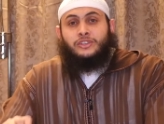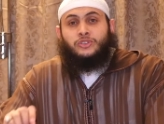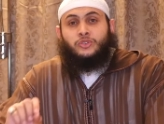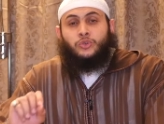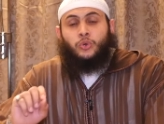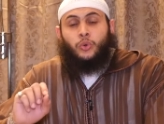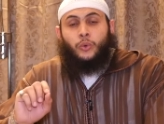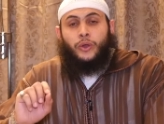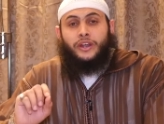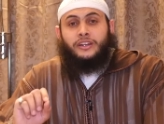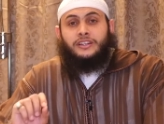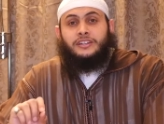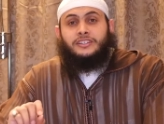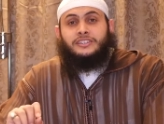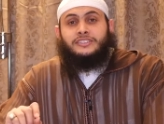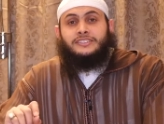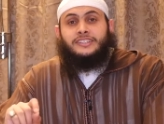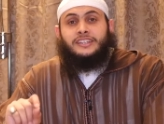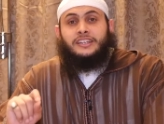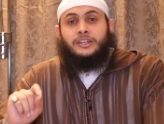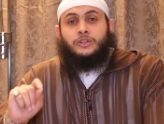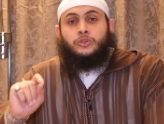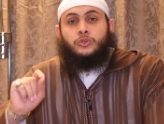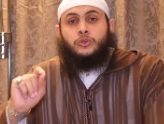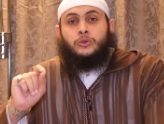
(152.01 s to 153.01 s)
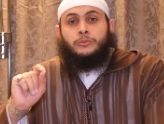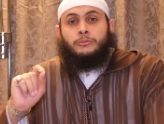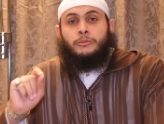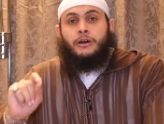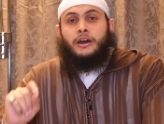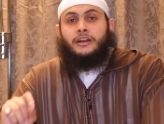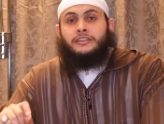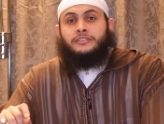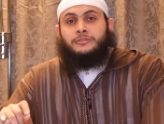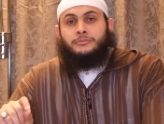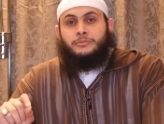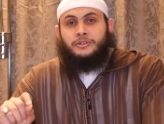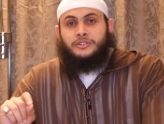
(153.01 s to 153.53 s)
20
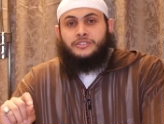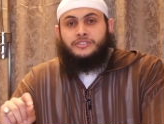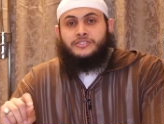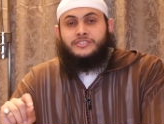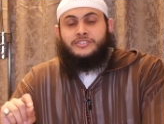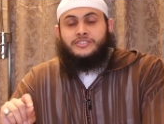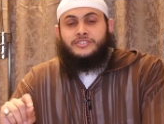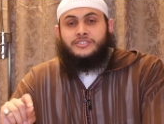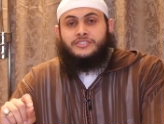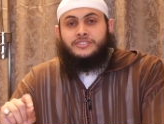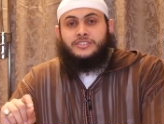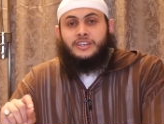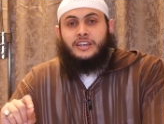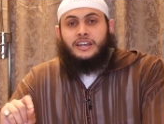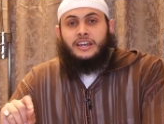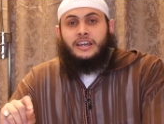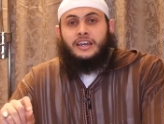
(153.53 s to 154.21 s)
commandments